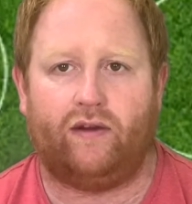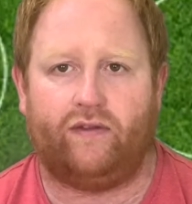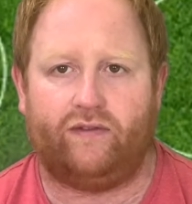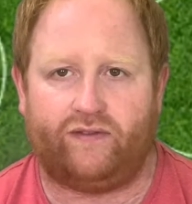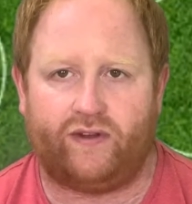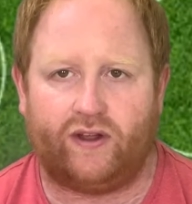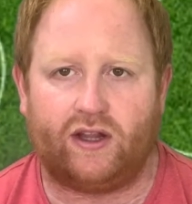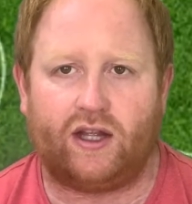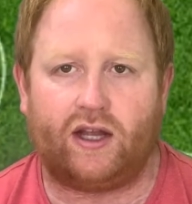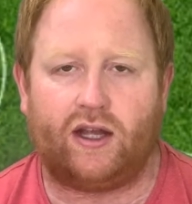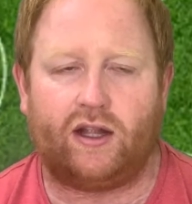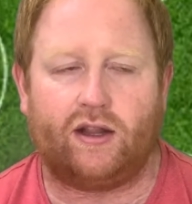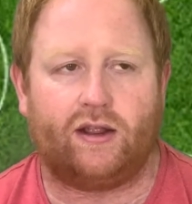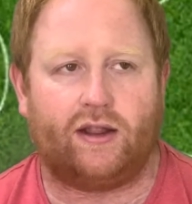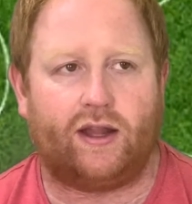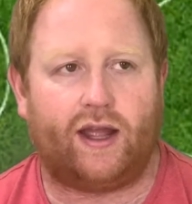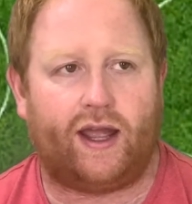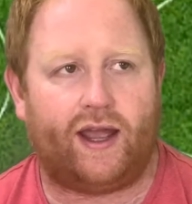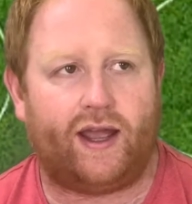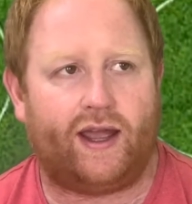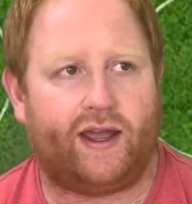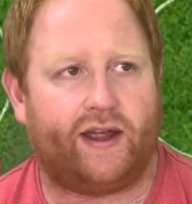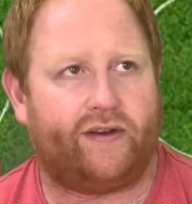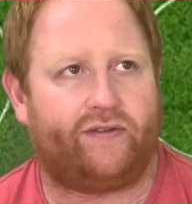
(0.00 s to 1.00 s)
Villa
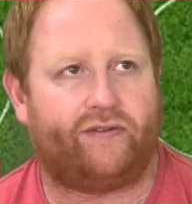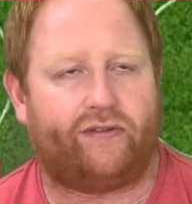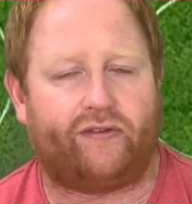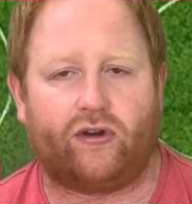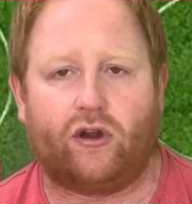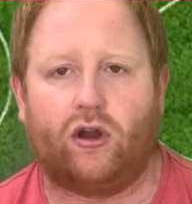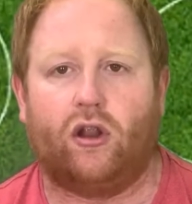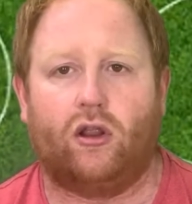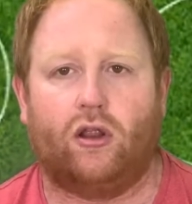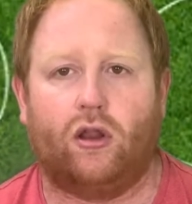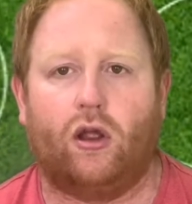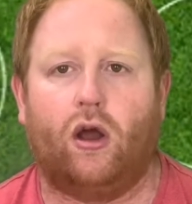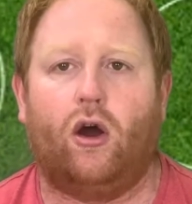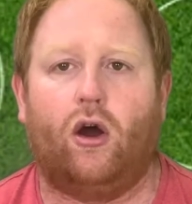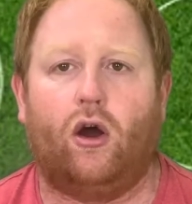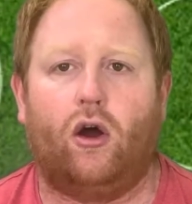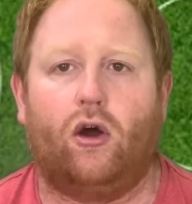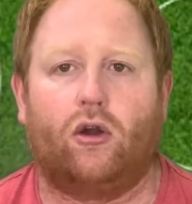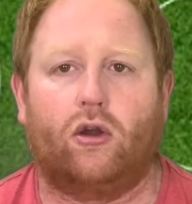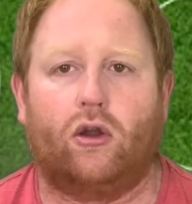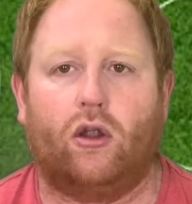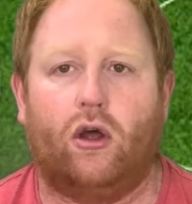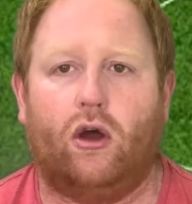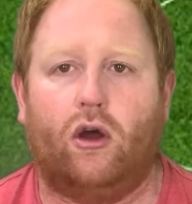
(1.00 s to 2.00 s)
led for a
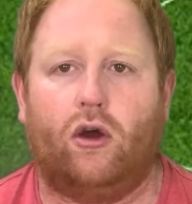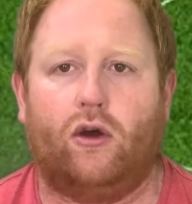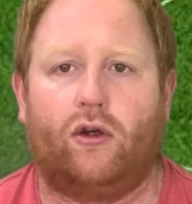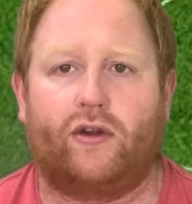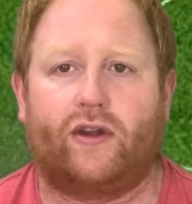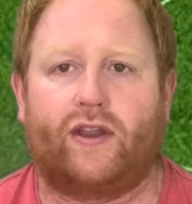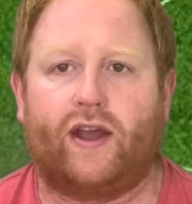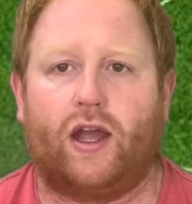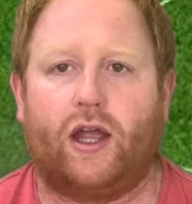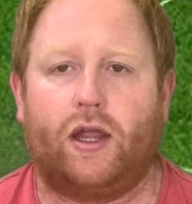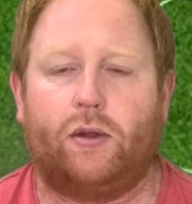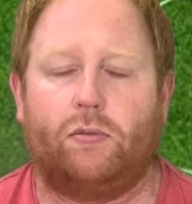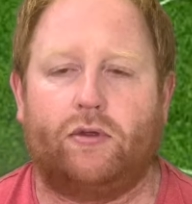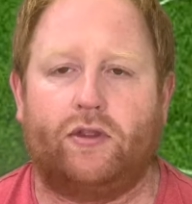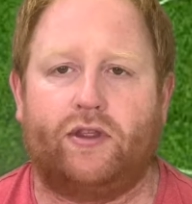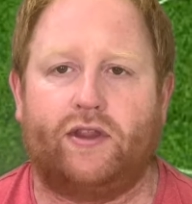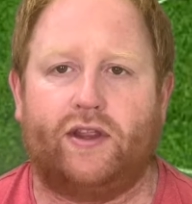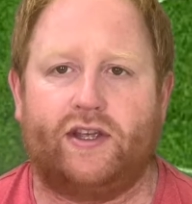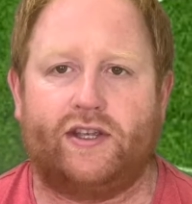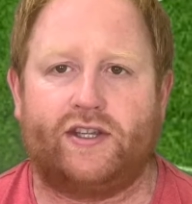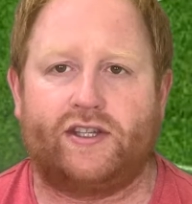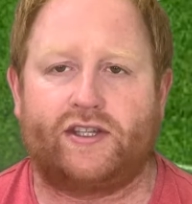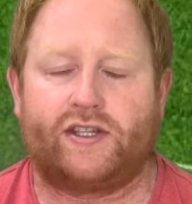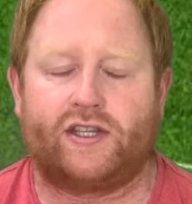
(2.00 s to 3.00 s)
long, long time in
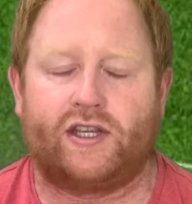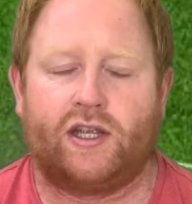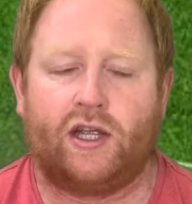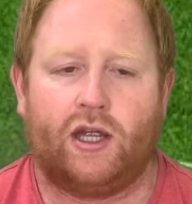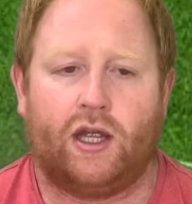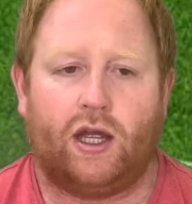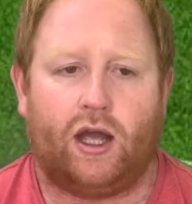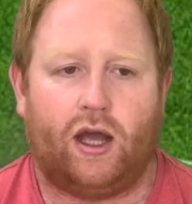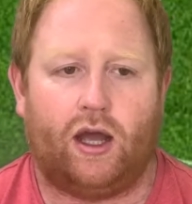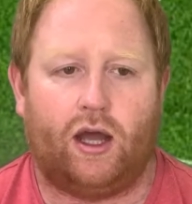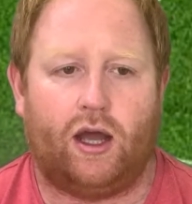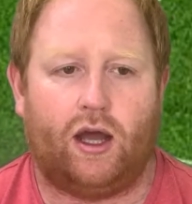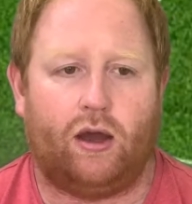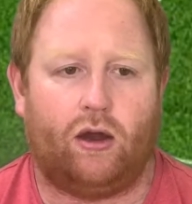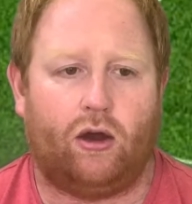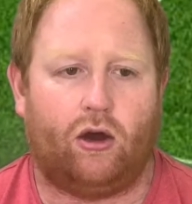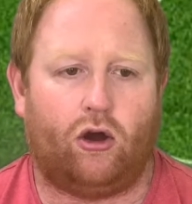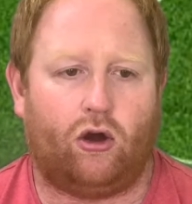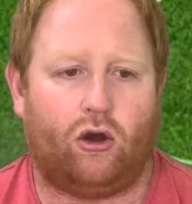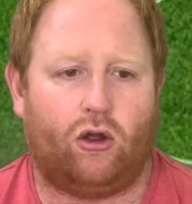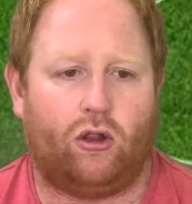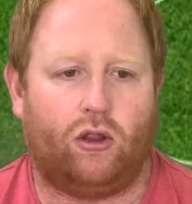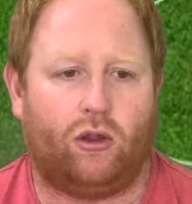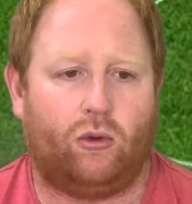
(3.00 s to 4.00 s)
this,
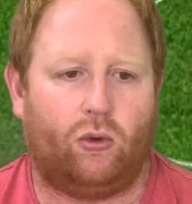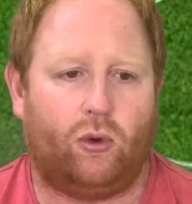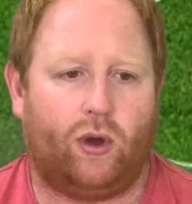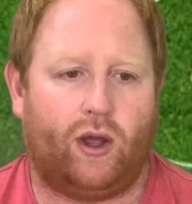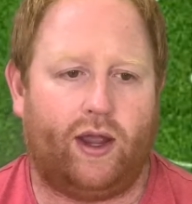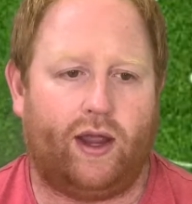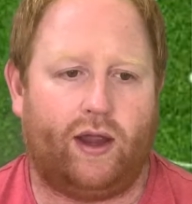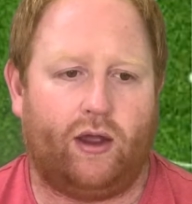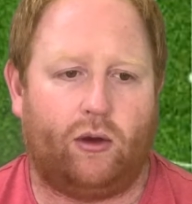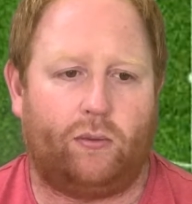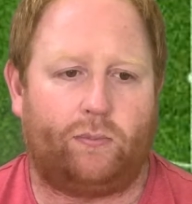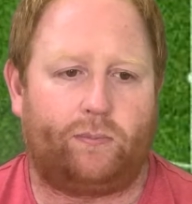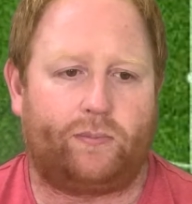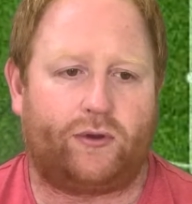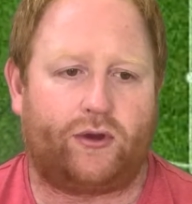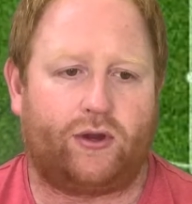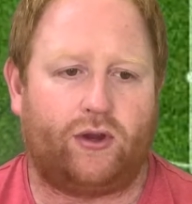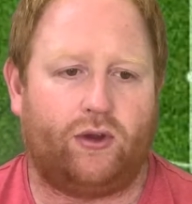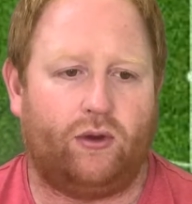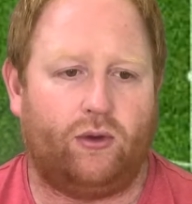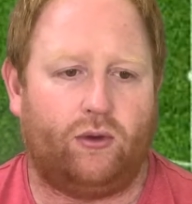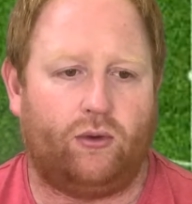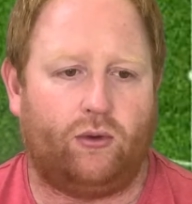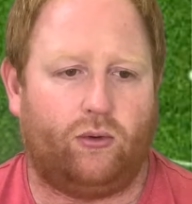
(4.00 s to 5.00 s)
all the way up
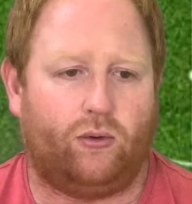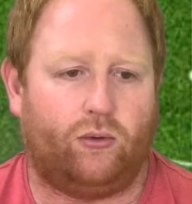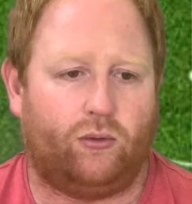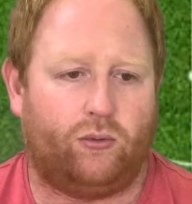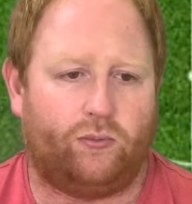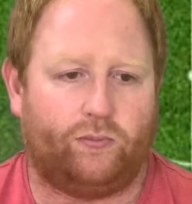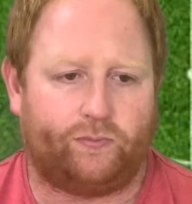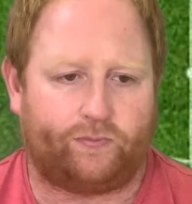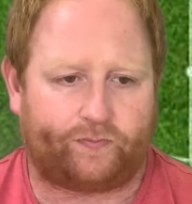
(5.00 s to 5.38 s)
to